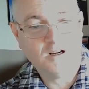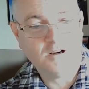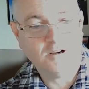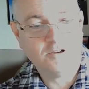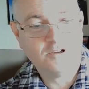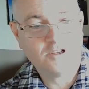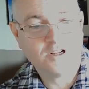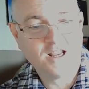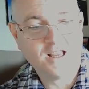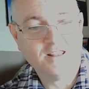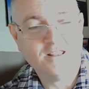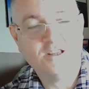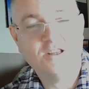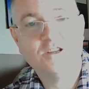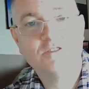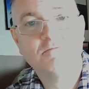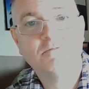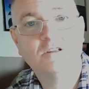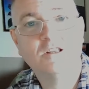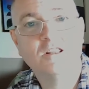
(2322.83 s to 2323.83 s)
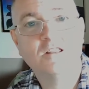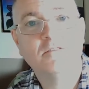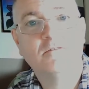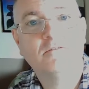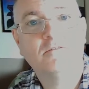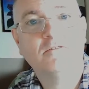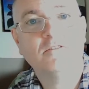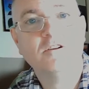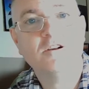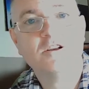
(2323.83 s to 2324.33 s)
say this is one of the
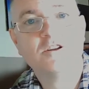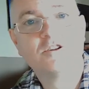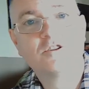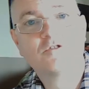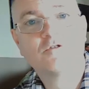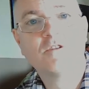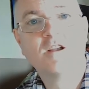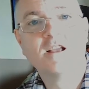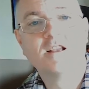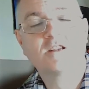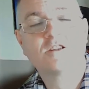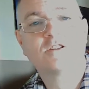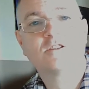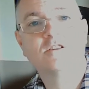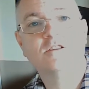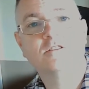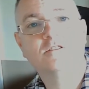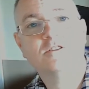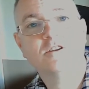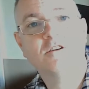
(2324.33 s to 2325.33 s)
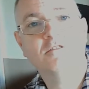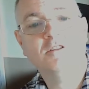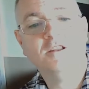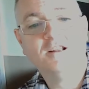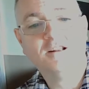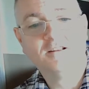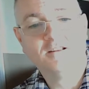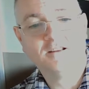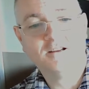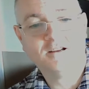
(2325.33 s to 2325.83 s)
first tracks that Tony
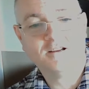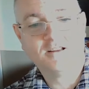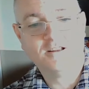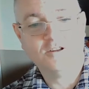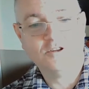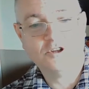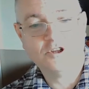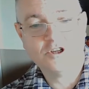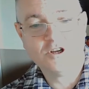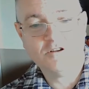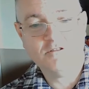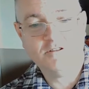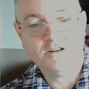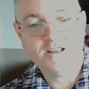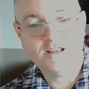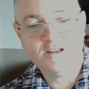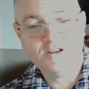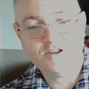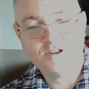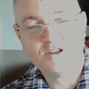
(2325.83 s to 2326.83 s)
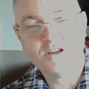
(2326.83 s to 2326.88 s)
Clarkin showed his